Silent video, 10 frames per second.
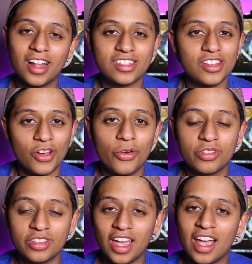glad to know
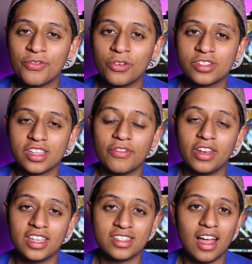that the iPhone
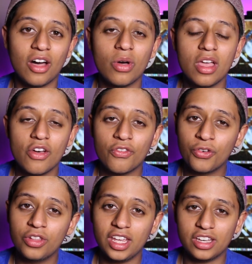7 is now
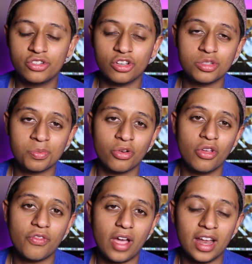fully dust
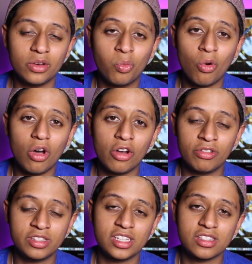proof and water
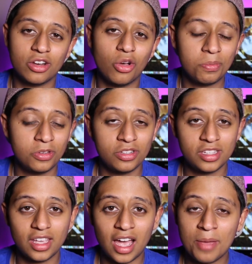resistant up to
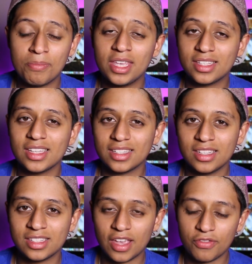
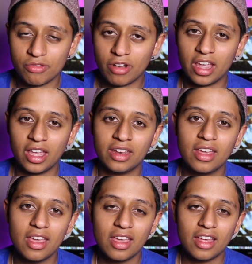IP67 rated.
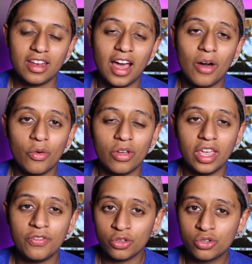Now,
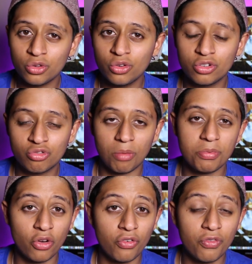if you do
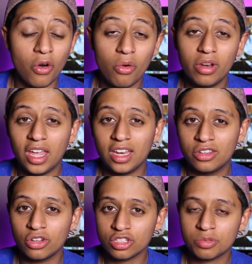drop your phone
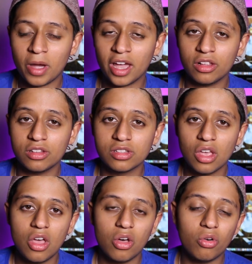in dust piles
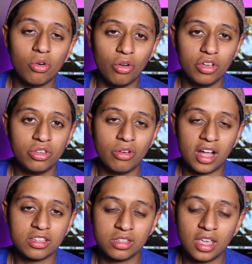or you
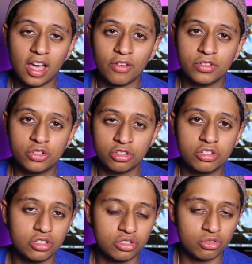actually have
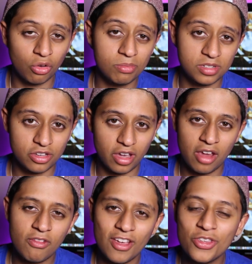dust storms in your
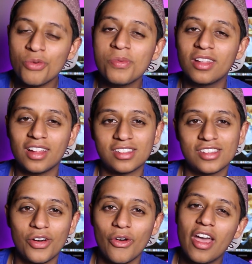area, you'll be glad
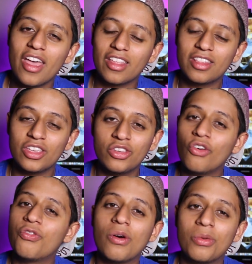to know that
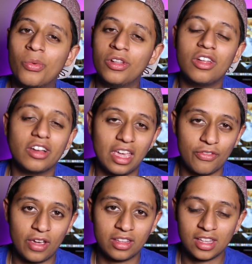your phone will not get
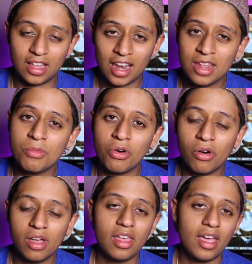affected
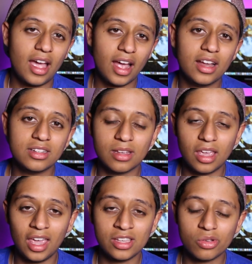anymore, and
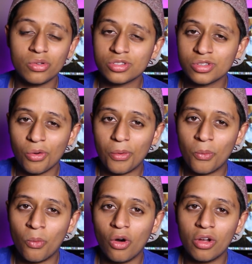it is also
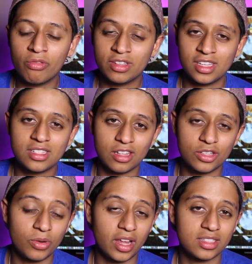water
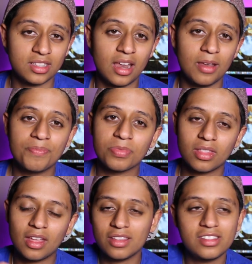resistant to an extent.
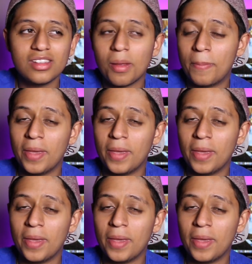Now, this isn't a